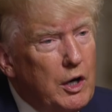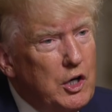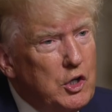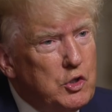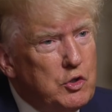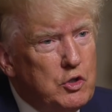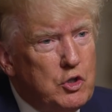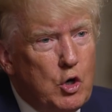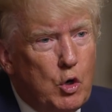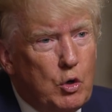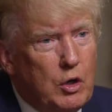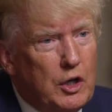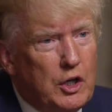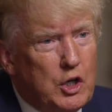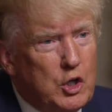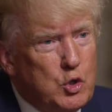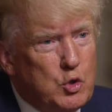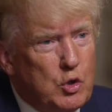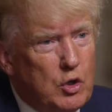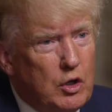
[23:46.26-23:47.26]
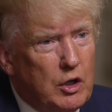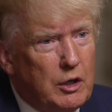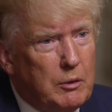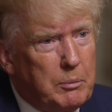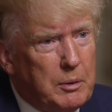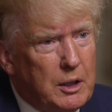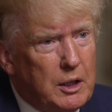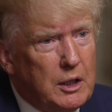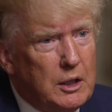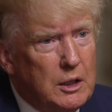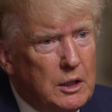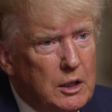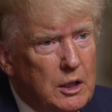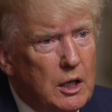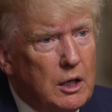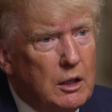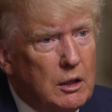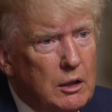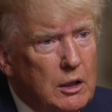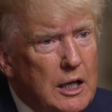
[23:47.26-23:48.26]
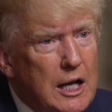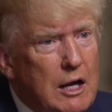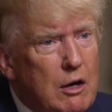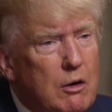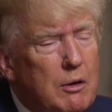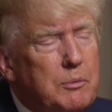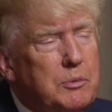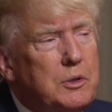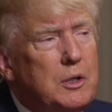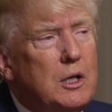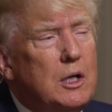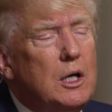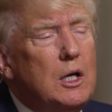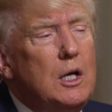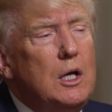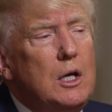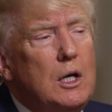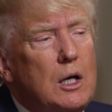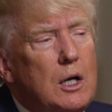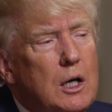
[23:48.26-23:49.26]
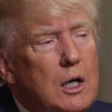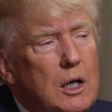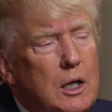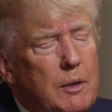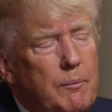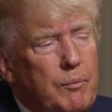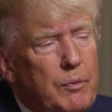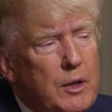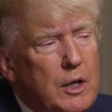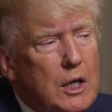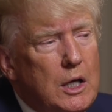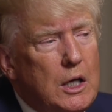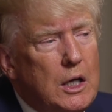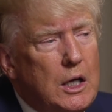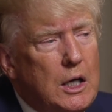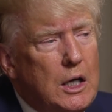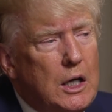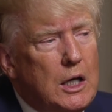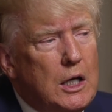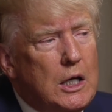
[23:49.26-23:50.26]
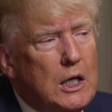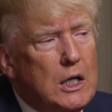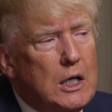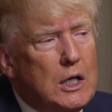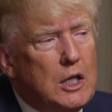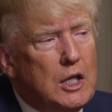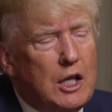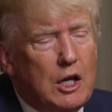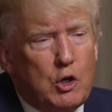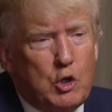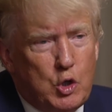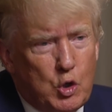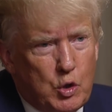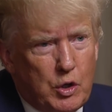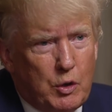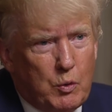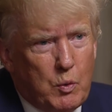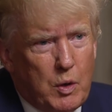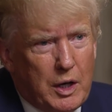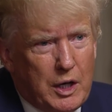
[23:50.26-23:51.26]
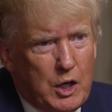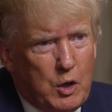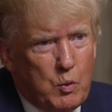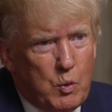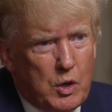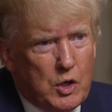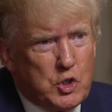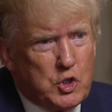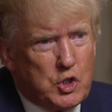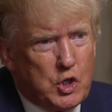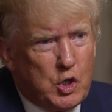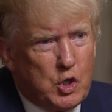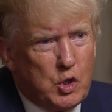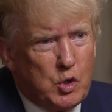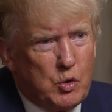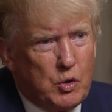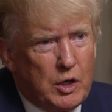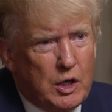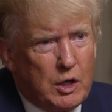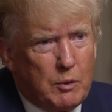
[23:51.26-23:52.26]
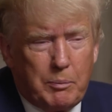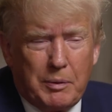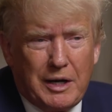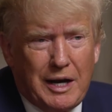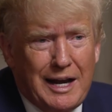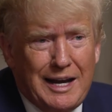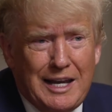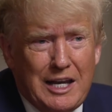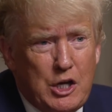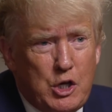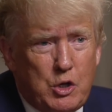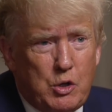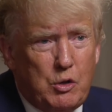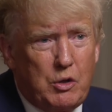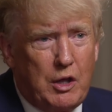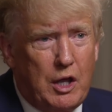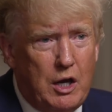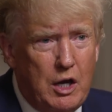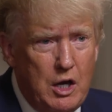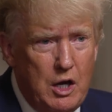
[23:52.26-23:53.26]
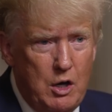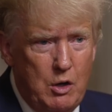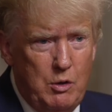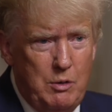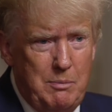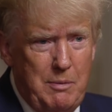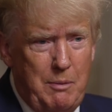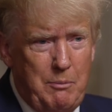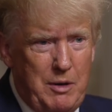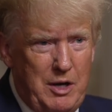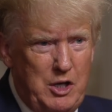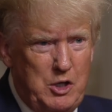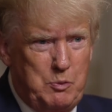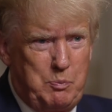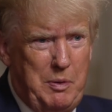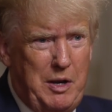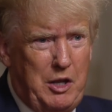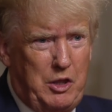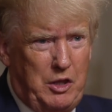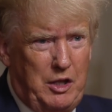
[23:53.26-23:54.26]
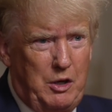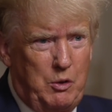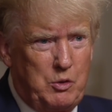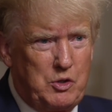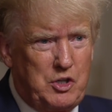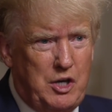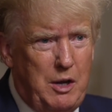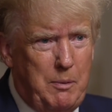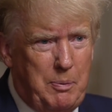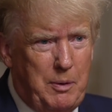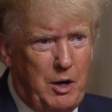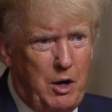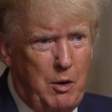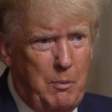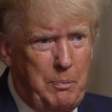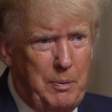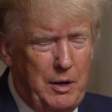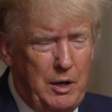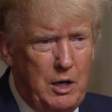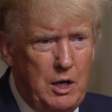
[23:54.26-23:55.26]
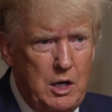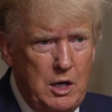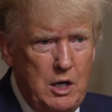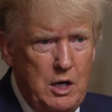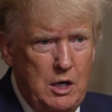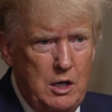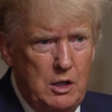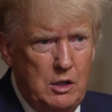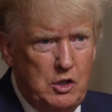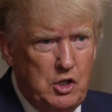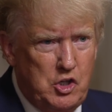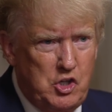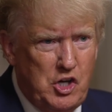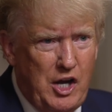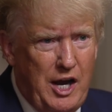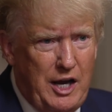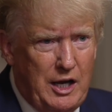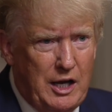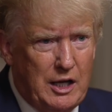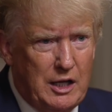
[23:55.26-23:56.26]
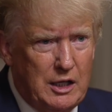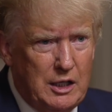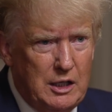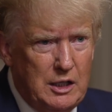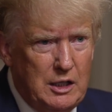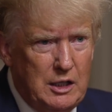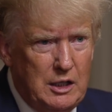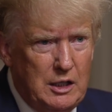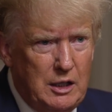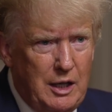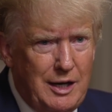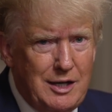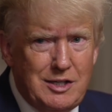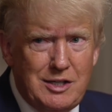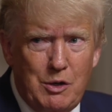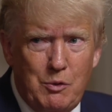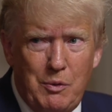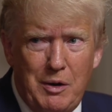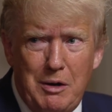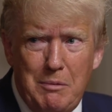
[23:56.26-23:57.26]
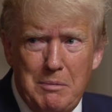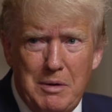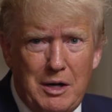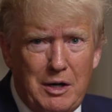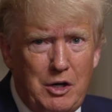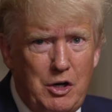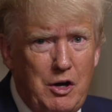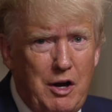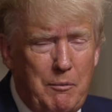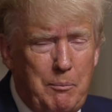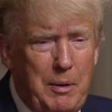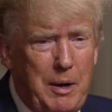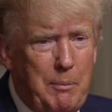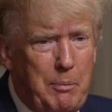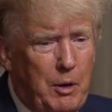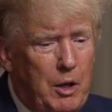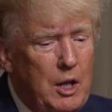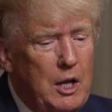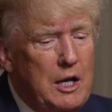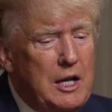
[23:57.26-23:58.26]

he's totally controlling Biden. Yeah. yeah. Now I'm saying uh, he they are doing what he wants to do now. But I didn't do that. Remember, his big thing was keep it open to China. I said, wait a minute, you have people